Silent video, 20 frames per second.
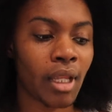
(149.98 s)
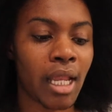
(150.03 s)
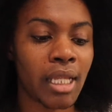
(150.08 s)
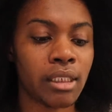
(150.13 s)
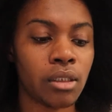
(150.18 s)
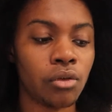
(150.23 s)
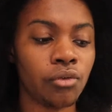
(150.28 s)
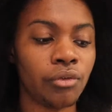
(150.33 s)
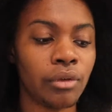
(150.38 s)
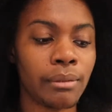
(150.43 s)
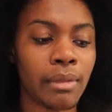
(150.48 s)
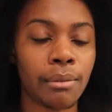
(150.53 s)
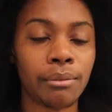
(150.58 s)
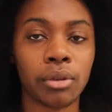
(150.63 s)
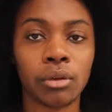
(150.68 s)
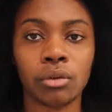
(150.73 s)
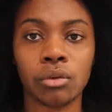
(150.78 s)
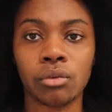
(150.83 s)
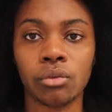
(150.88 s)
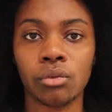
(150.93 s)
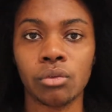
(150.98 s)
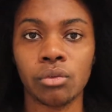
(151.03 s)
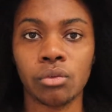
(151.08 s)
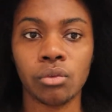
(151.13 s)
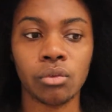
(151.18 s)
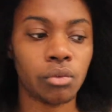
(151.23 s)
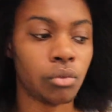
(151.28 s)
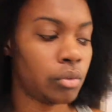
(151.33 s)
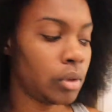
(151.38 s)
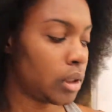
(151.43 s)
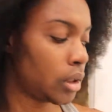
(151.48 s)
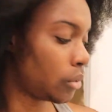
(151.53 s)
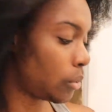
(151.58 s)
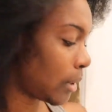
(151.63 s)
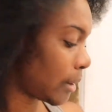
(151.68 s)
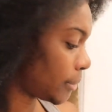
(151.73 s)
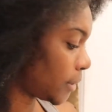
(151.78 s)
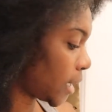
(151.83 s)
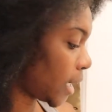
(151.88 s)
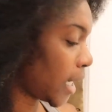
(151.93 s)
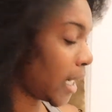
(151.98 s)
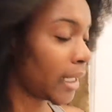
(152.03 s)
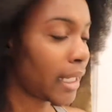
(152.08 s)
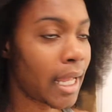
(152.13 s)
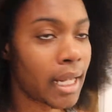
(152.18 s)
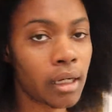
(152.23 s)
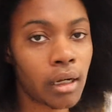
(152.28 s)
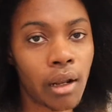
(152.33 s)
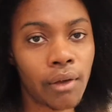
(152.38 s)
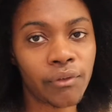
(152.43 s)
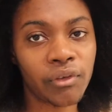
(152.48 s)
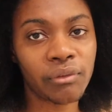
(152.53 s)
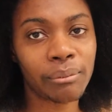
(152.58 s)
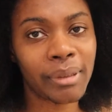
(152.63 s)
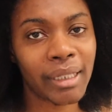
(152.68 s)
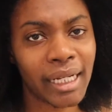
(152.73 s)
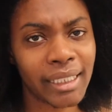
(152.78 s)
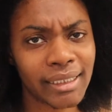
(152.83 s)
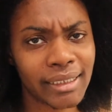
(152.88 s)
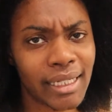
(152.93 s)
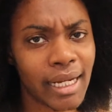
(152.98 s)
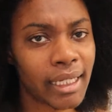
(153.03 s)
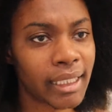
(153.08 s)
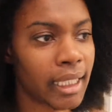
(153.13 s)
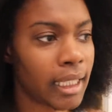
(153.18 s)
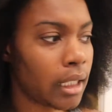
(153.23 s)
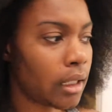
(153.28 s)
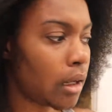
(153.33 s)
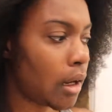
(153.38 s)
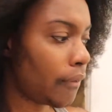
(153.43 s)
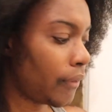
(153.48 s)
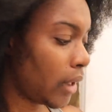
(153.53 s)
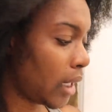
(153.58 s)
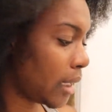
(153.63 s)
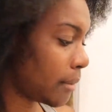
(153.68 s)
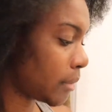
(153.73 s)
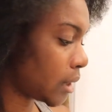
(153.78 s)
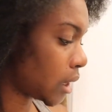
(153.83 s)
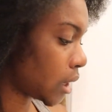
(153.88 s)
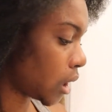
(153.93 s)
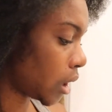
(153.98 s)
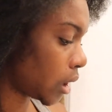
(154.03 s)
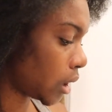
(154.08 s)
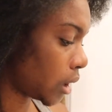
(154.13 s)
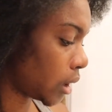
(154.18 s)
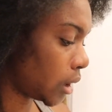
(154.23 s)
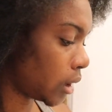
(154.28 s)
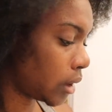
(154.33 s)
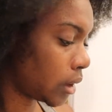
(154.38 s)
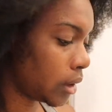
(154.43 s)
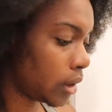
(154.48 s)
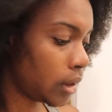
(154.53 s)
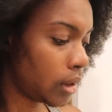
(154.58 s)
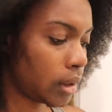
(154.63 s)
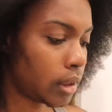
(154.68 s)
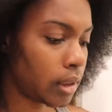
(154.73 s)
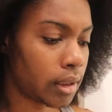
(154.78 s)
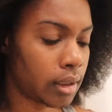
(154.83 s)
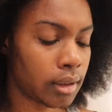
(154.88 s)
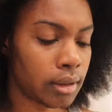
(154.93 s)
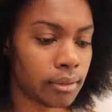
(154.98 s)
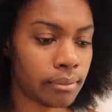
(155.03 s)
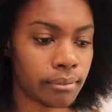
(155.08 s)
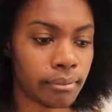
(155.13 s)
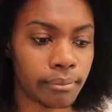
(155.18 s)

don't remember which website I got it off of, but I did not get it off of Amazon. I